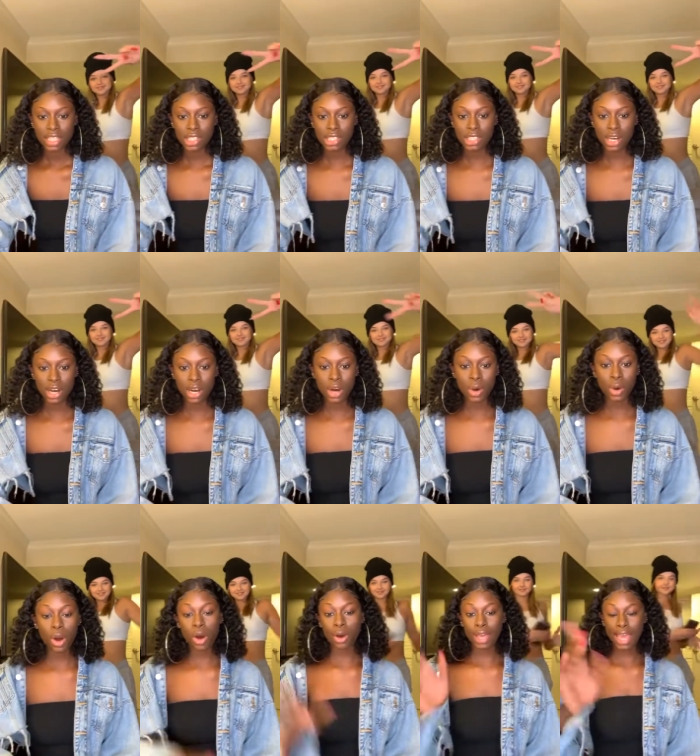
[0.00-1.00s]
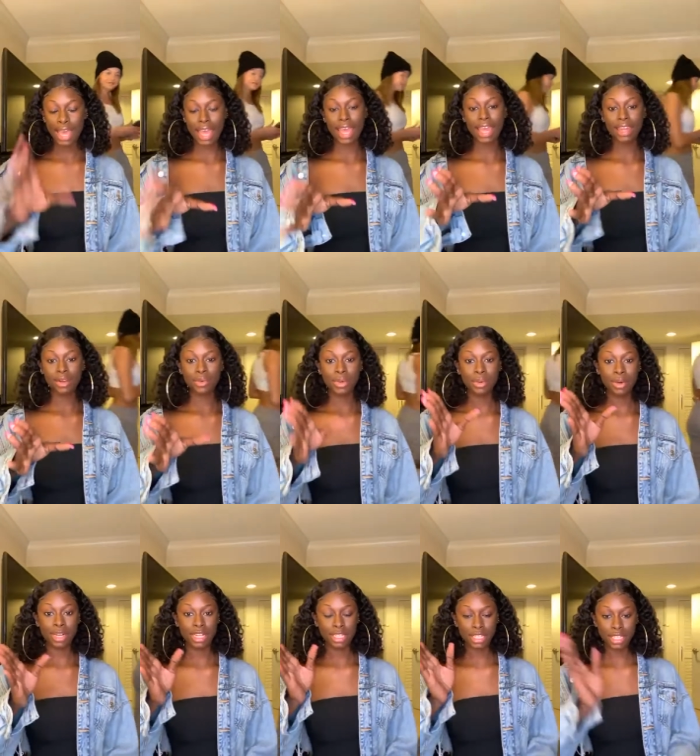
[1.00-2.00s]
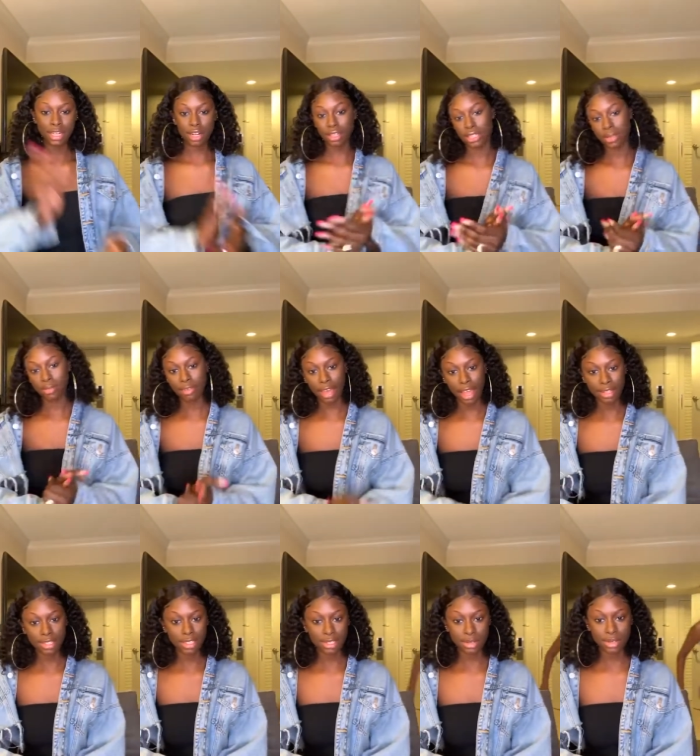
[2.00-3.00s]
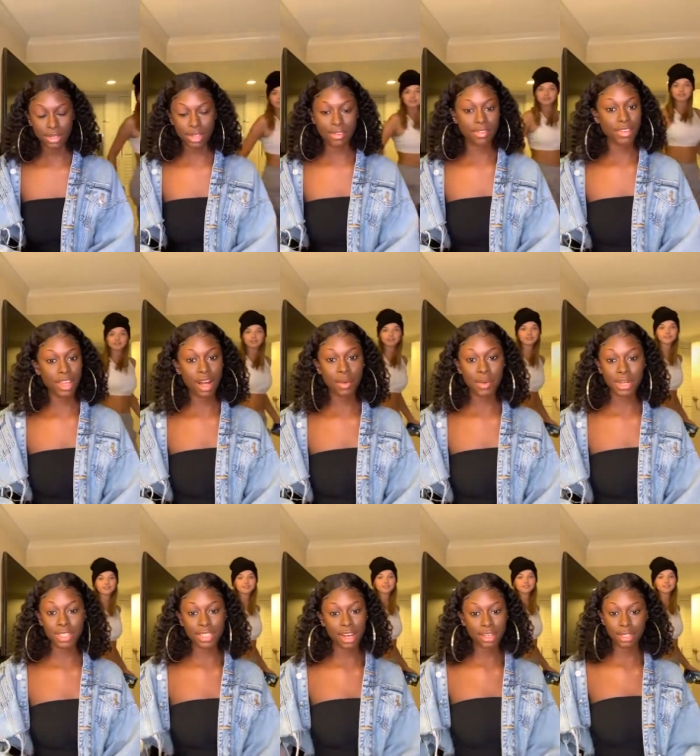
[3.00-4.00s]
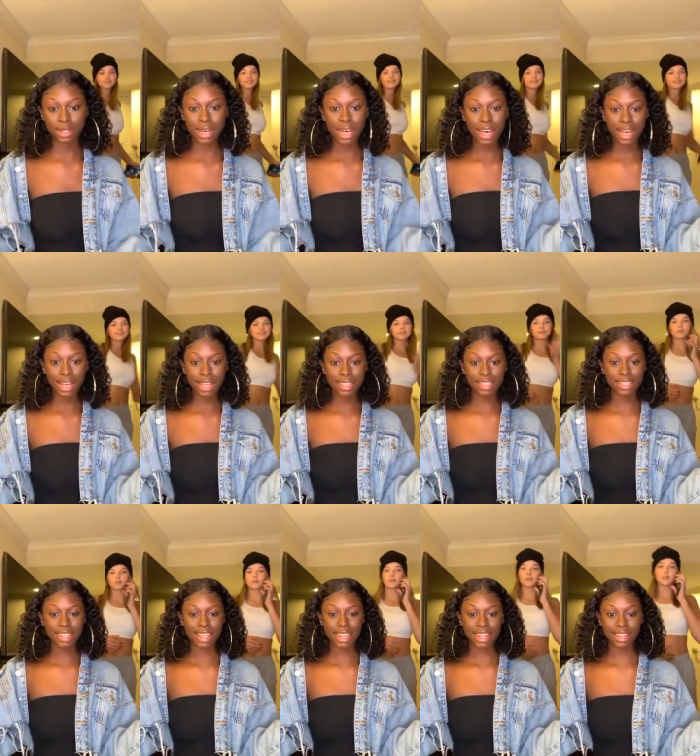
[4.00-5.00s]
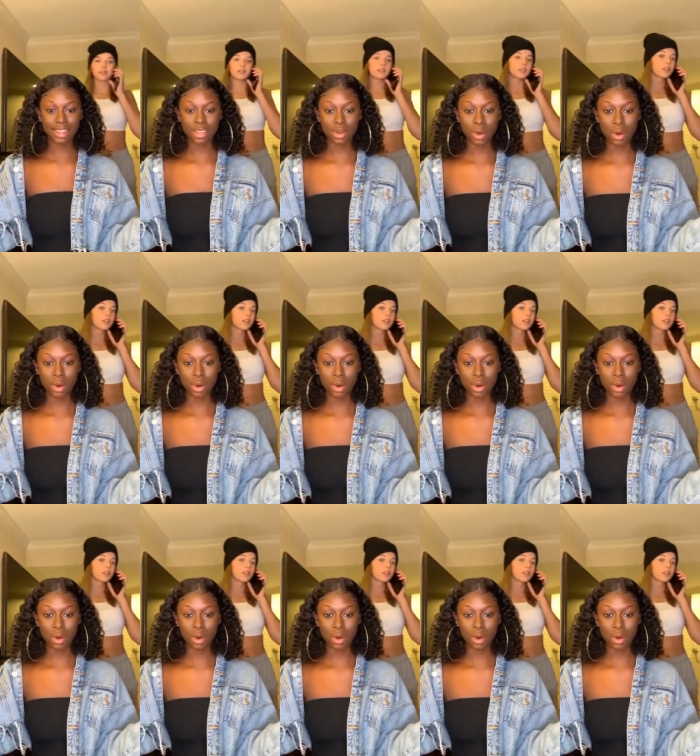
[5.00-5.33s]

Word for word: So, oh, and we wanted to call some fans too. So if y'all want to talk to us, then you can.